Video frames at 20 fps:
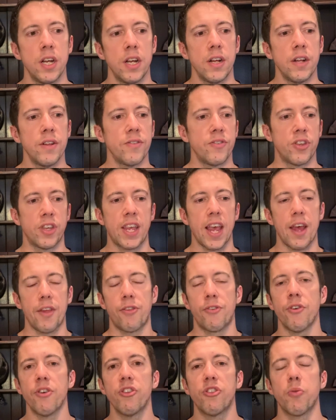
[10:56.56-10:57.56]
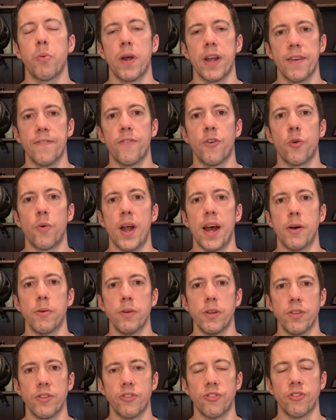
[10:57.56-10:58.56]
to get through 24
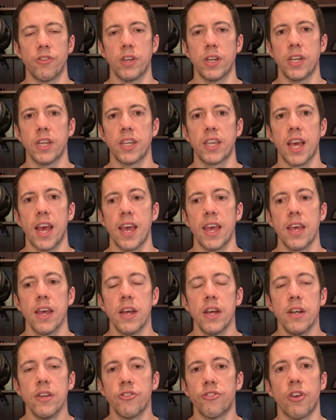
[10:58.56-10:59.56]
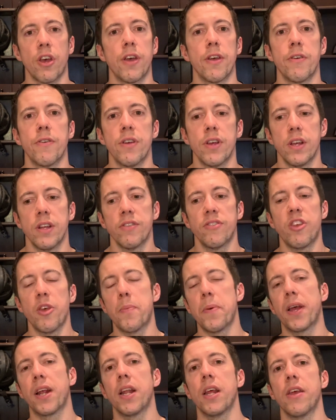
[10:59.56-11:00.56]
hours, okay? So
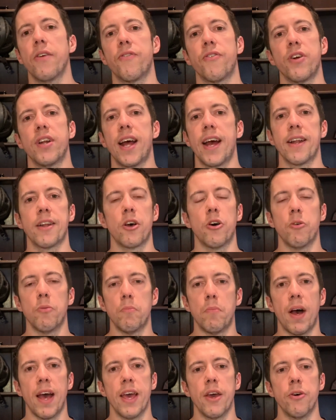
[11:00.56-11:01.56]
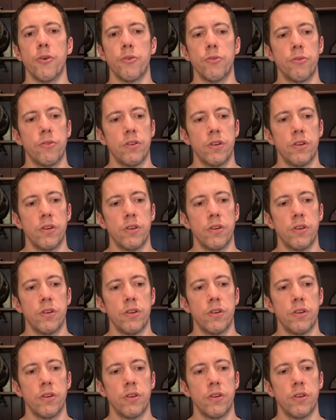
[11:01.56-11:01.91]
typically for an adult male,